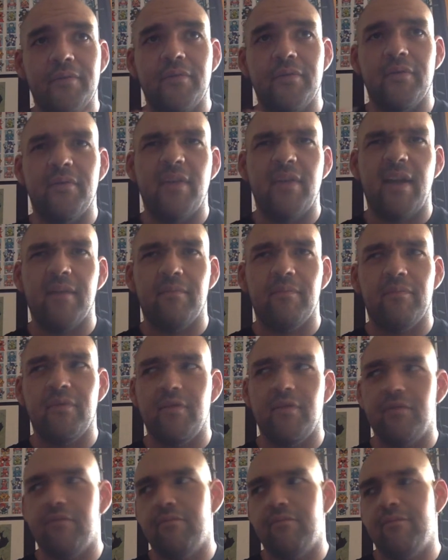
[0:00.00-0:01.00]

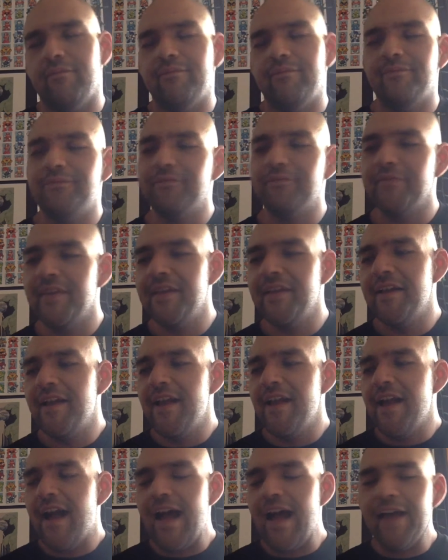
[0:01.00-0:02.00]
trajectory.
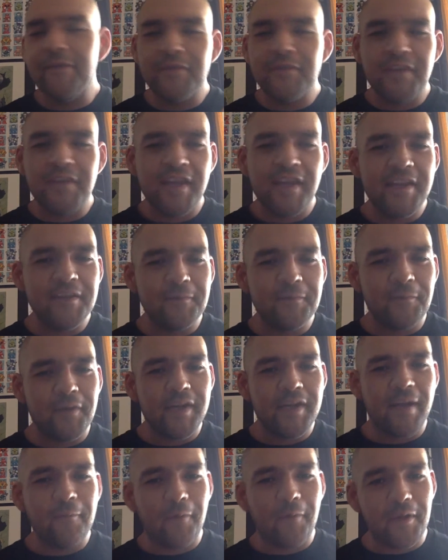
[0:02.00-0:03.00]
I've changed what
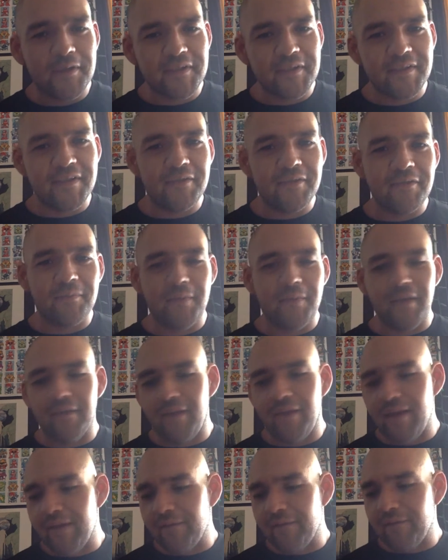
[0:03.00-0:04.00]
I want to do with my
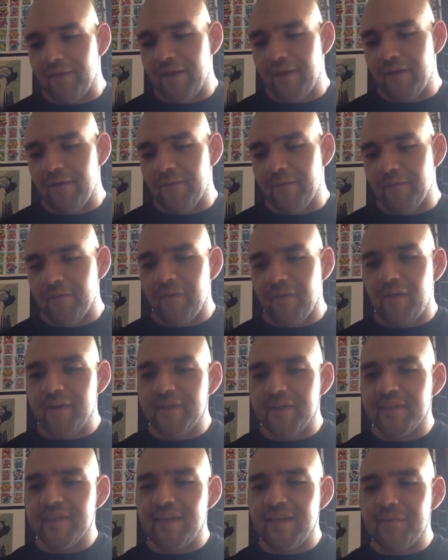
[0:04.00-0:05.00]
life. For the
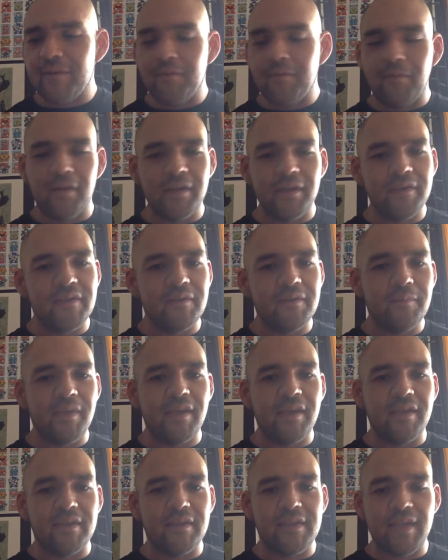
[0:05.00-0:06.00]
longest time, I wanted to
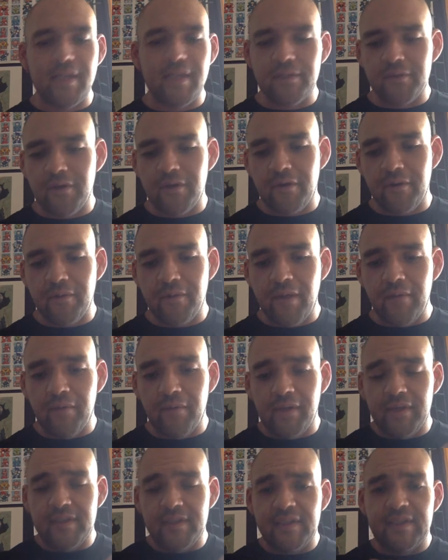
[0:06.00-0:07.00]
be a teacher. I
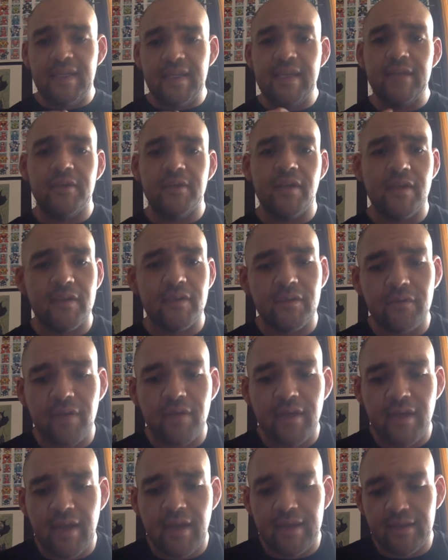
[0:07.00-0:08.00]
wanted to teach
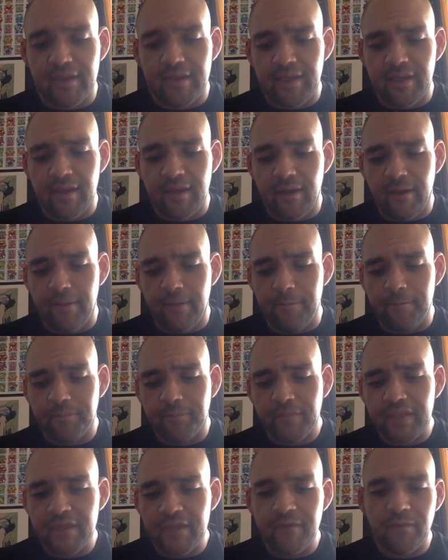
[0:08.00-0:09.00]
history at the
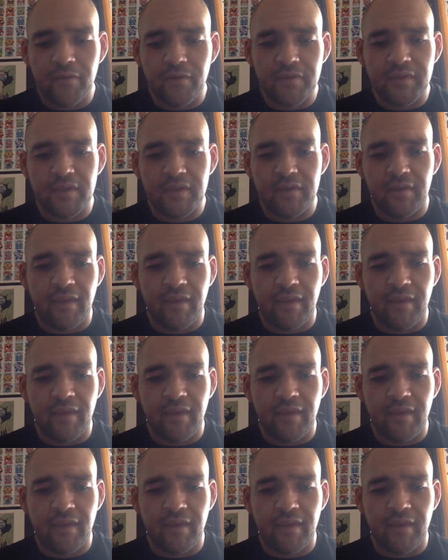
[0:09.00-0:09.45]
university